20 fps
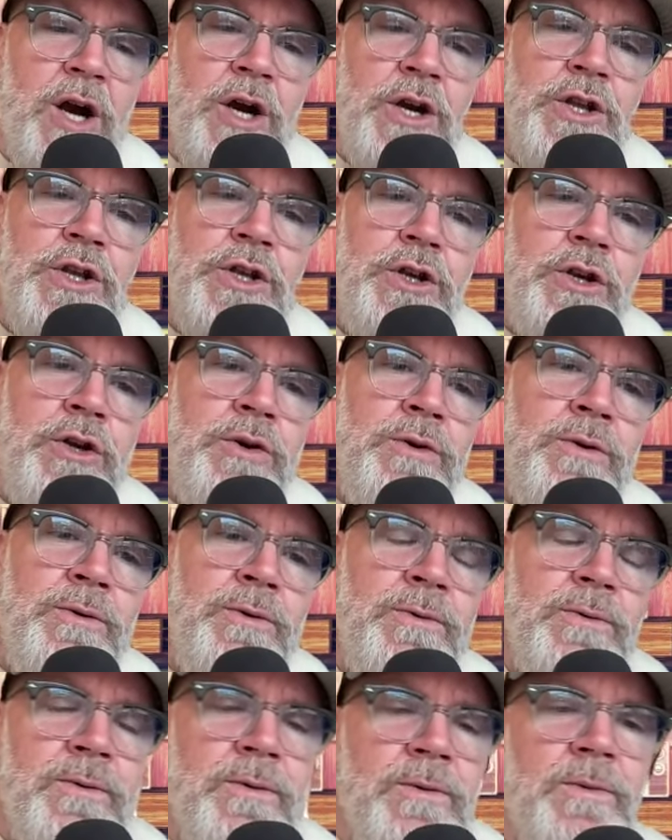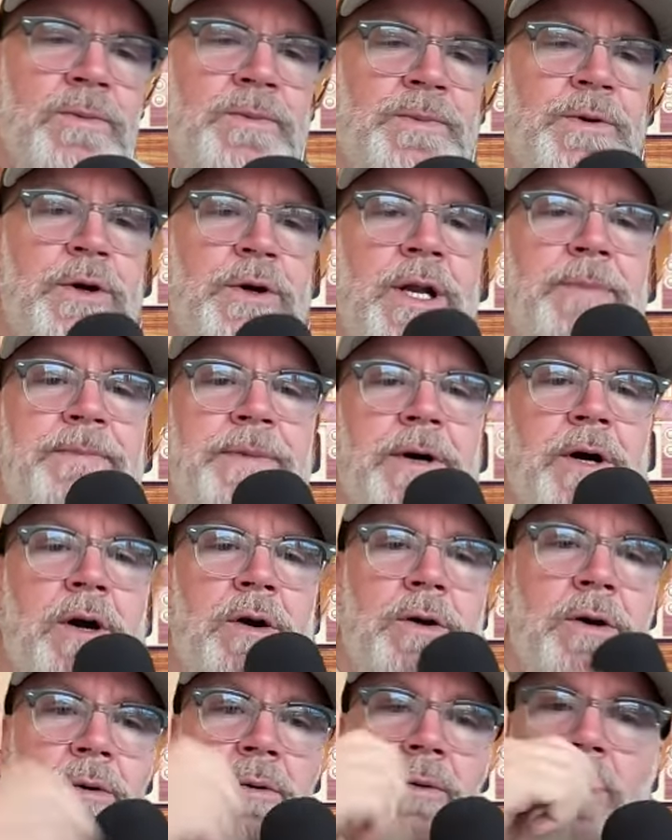are you pretty
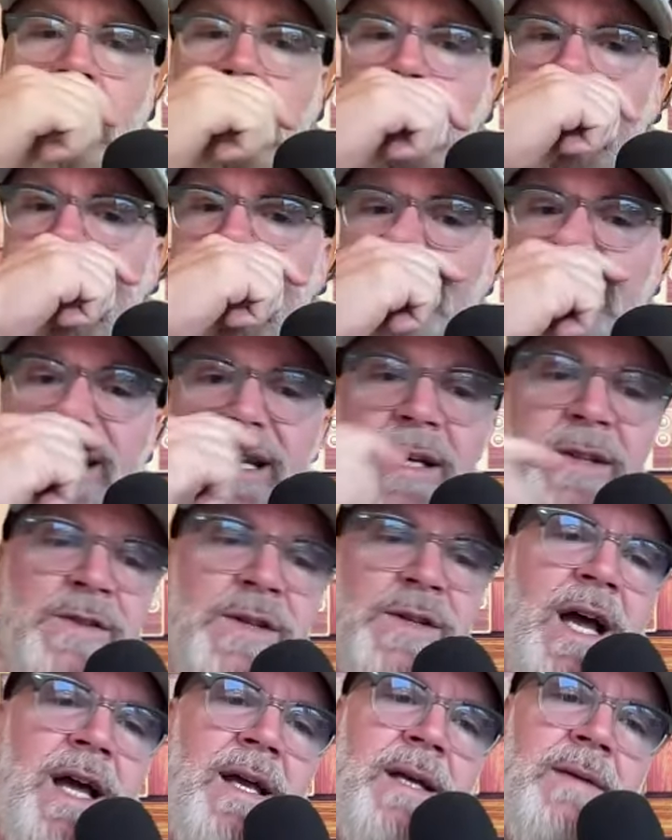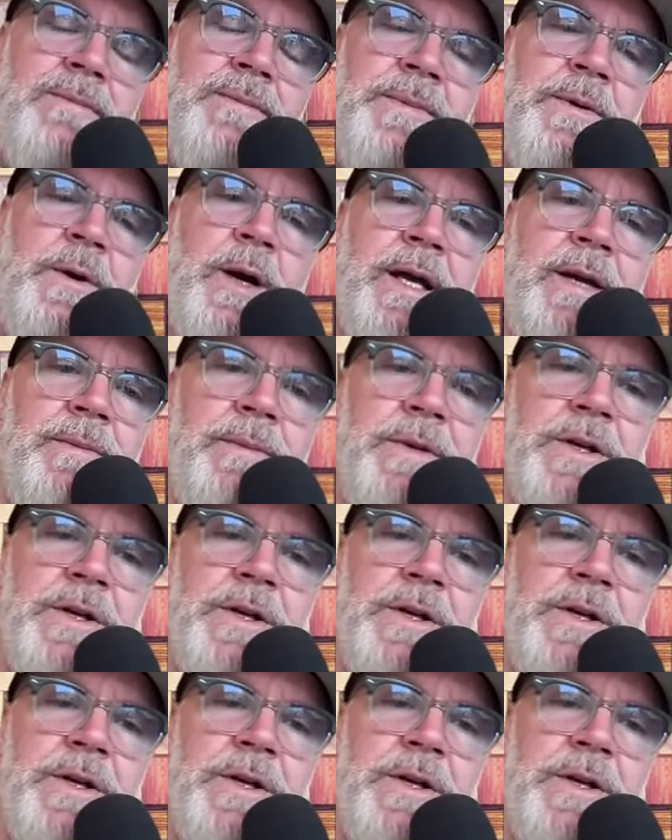blown away because I played